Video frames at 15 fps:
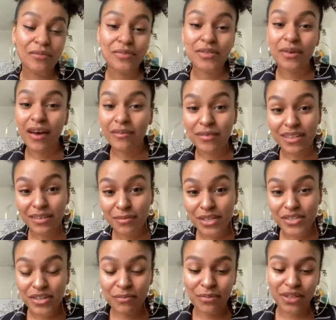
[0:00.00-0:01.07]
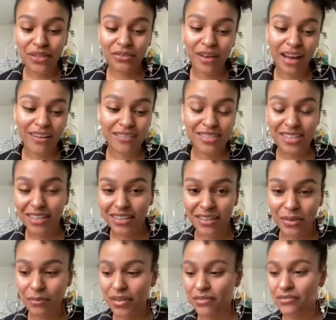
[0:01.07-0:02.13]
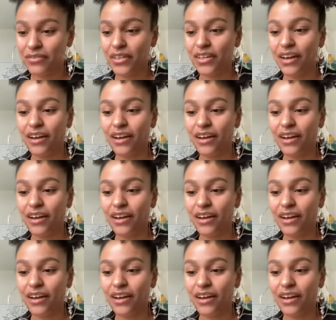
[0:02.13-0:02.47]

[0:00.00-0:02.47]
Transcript: So I'm going to be jumping around a little bit for